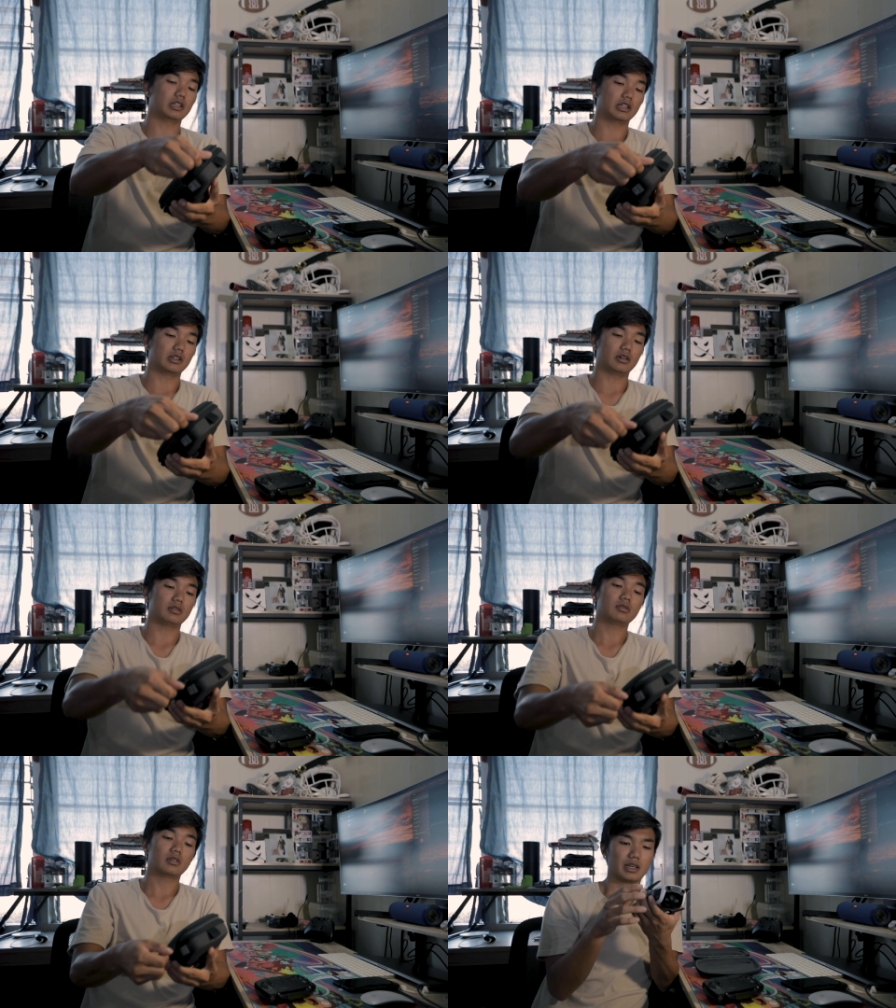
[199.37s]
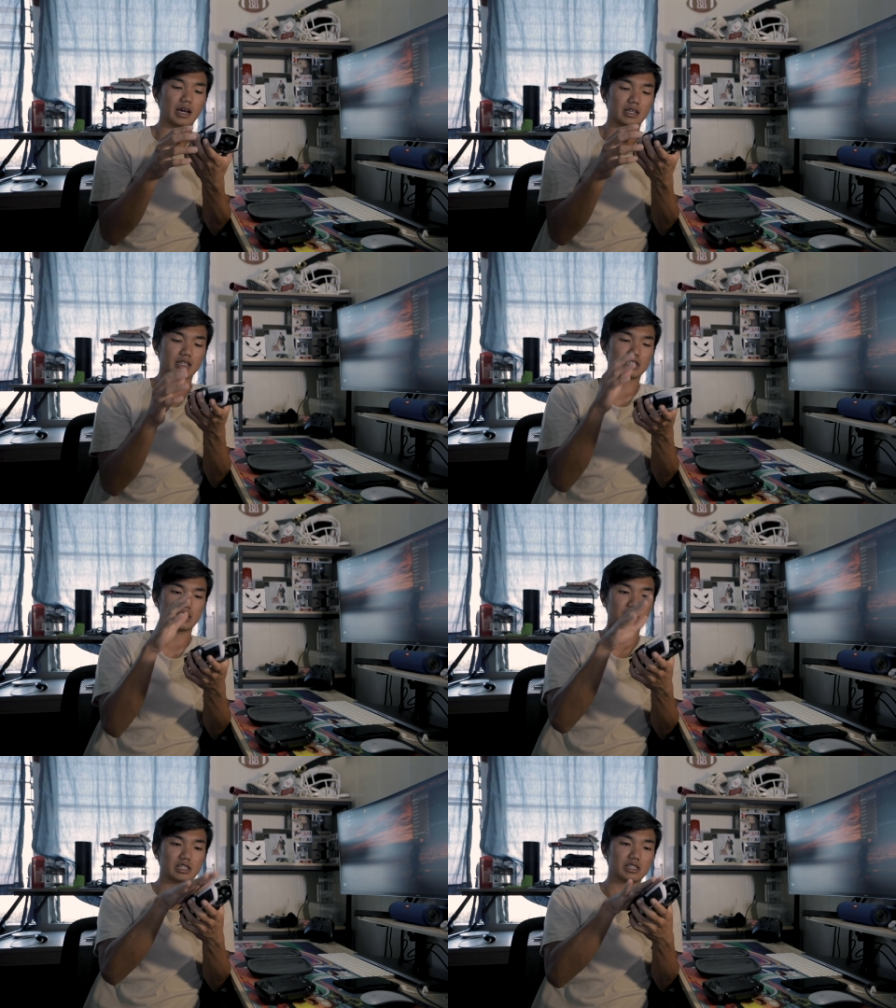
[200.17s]
didn't know. Yeah, this
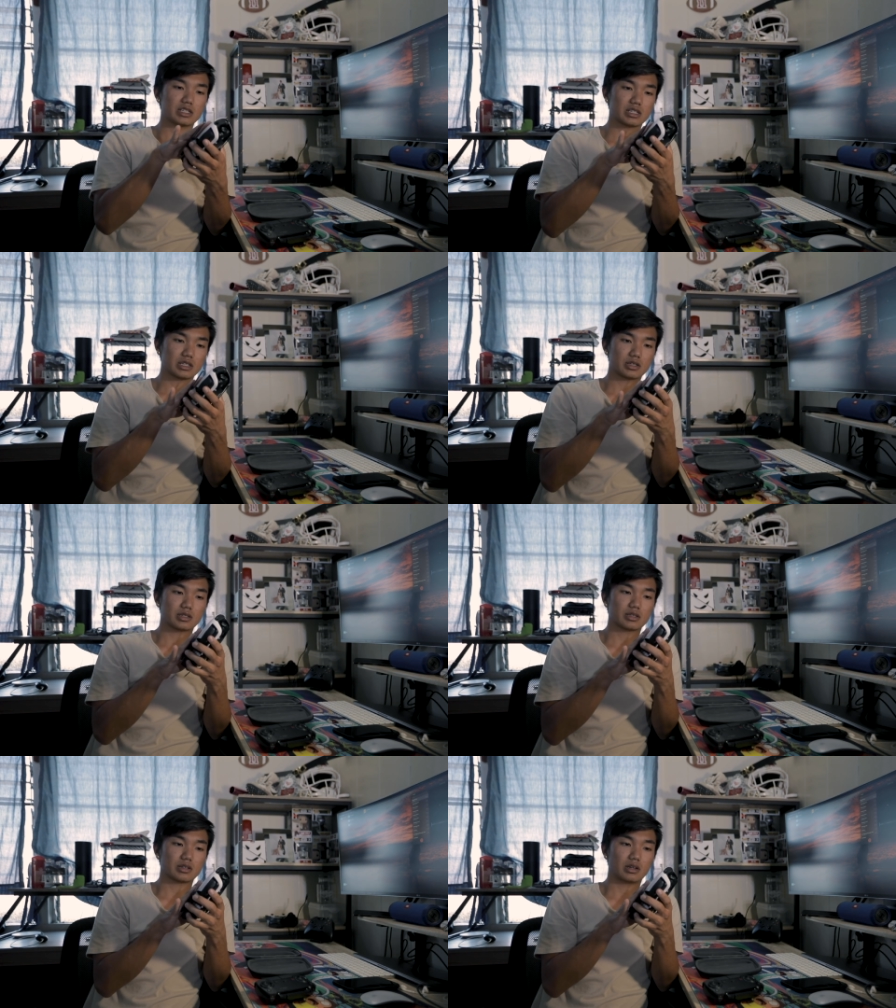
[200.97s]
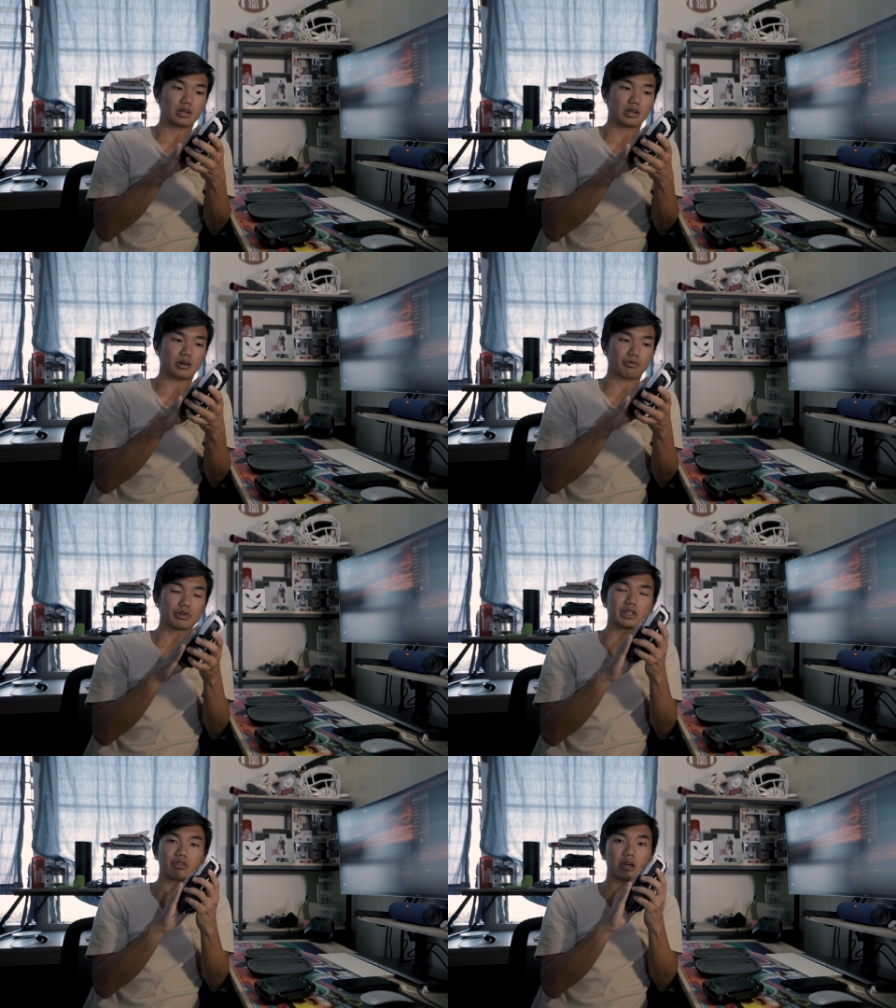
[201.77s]
is a
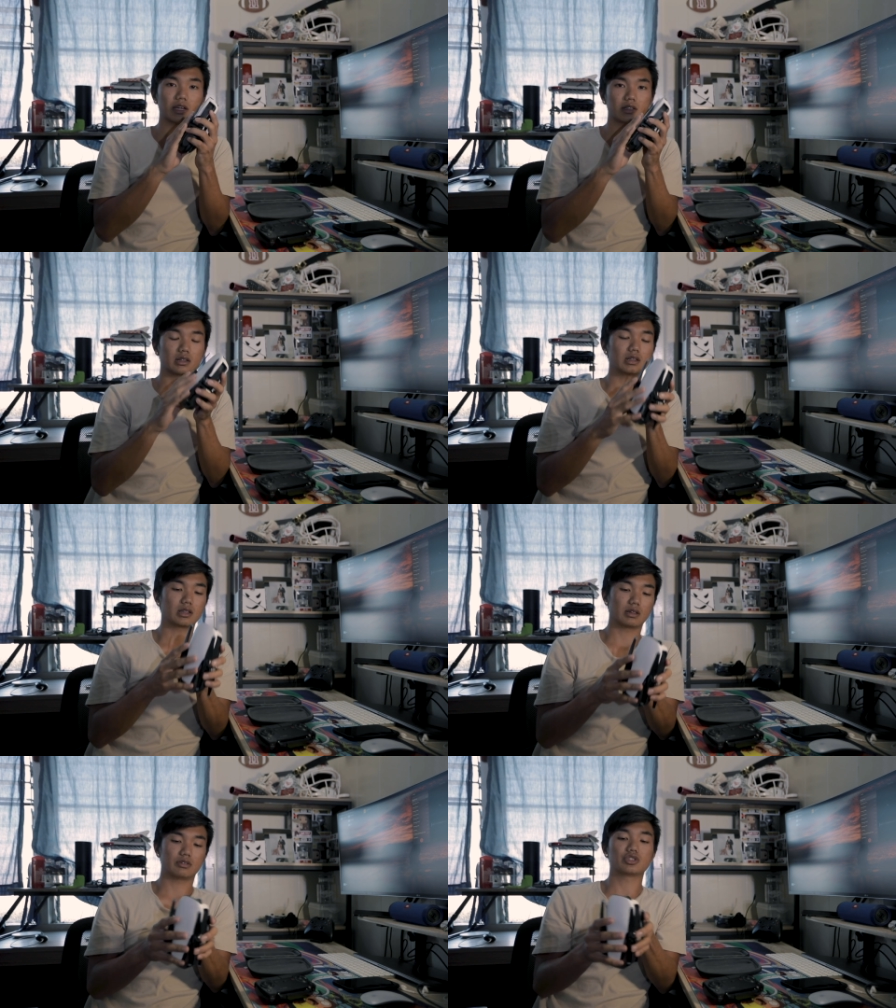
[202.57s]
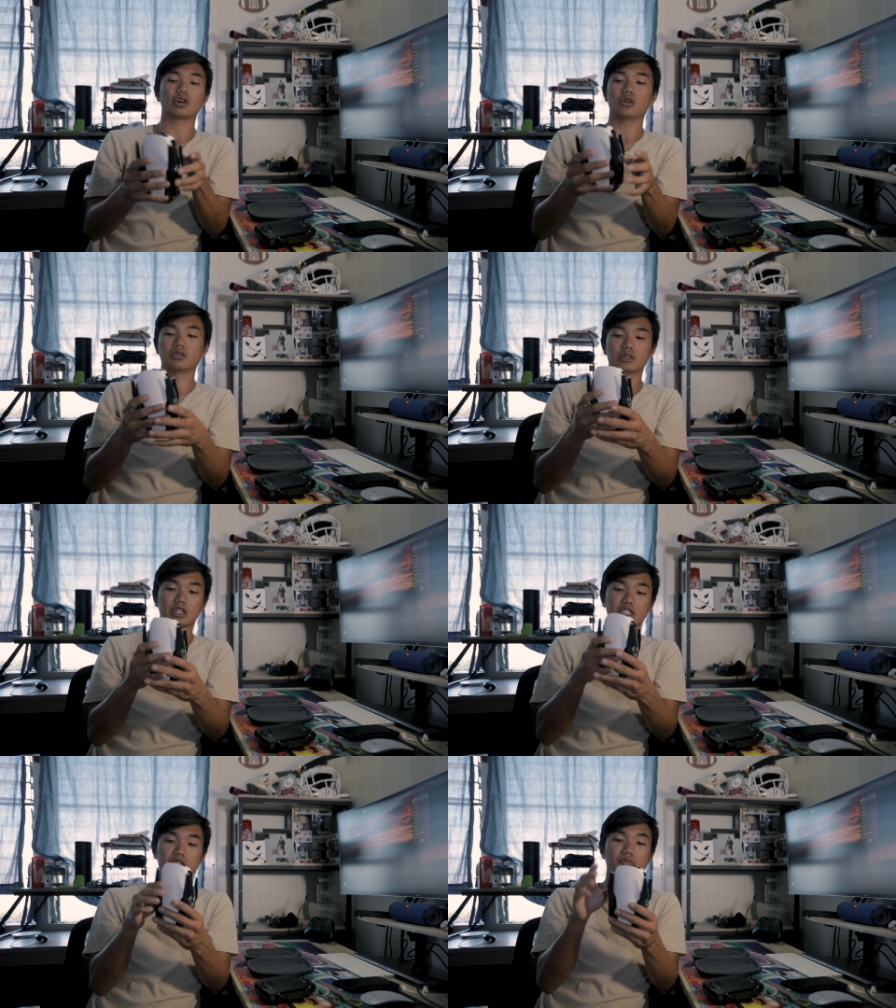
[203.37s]
really great drone.
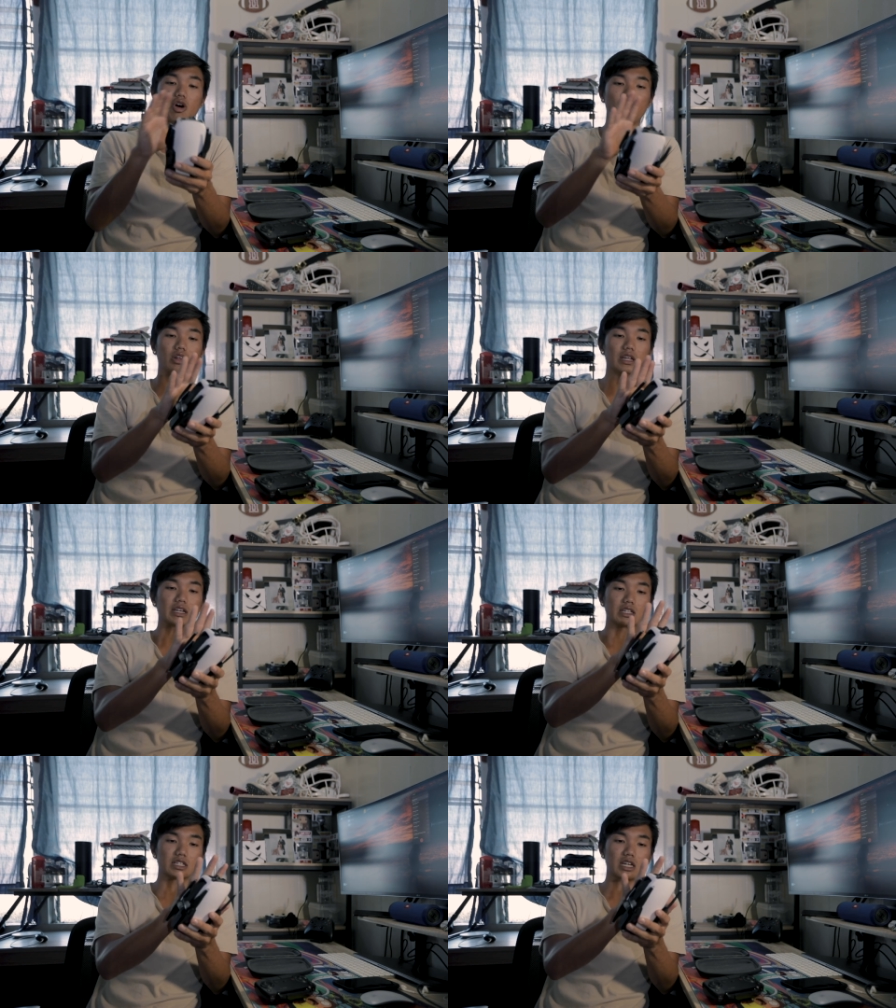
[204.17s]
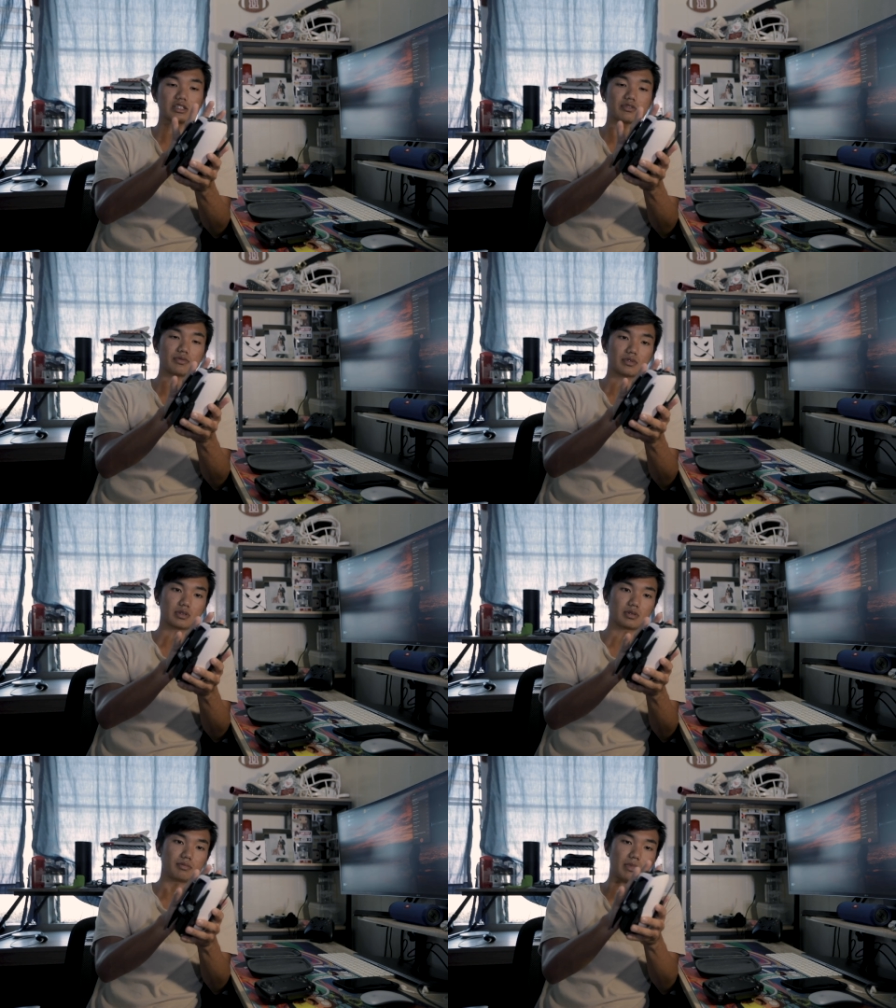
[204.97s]
It's small, like the size of
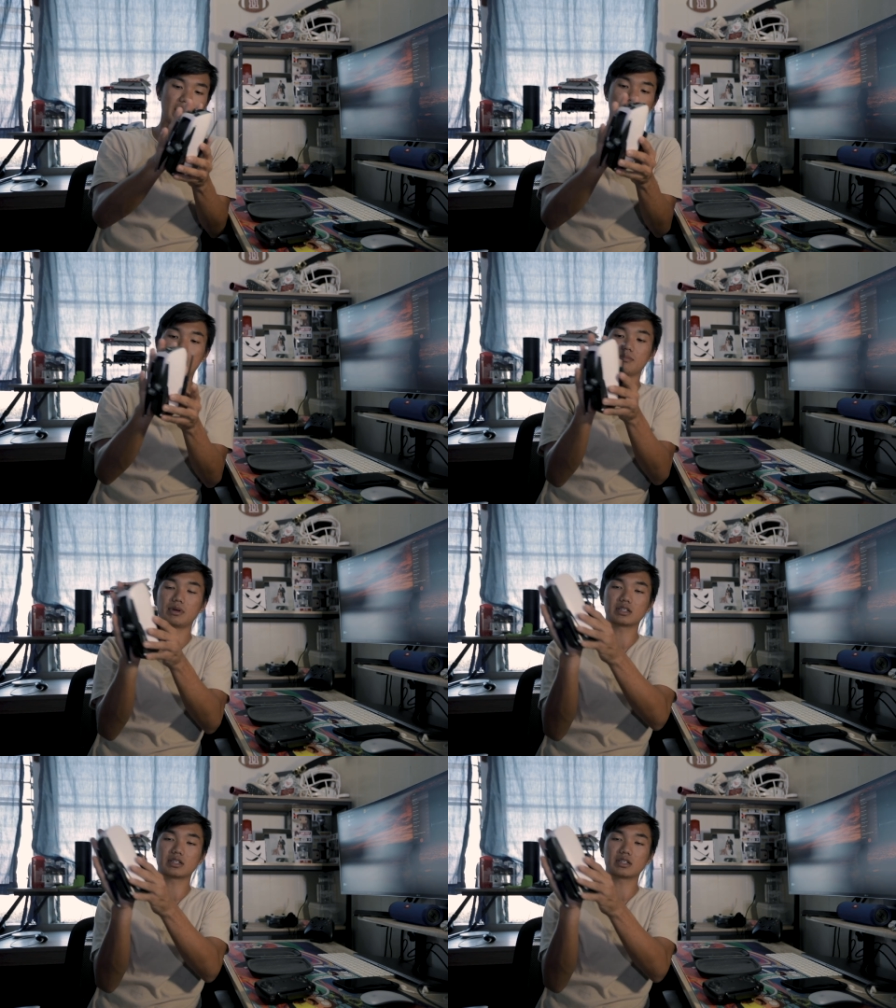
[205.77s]
my hand